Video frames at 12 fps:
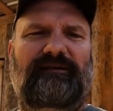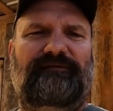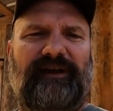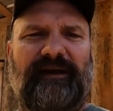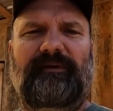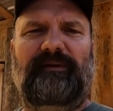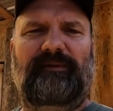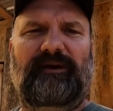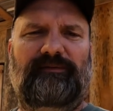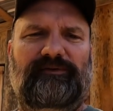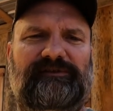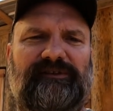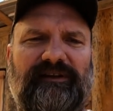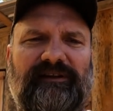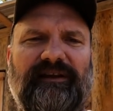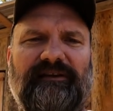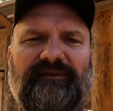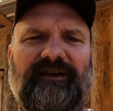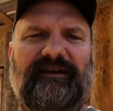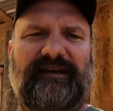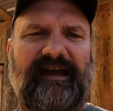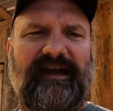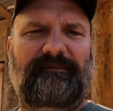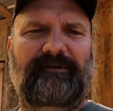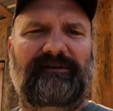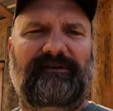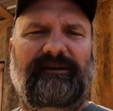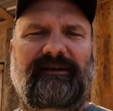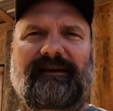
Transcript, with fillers: family members that lived in a cabin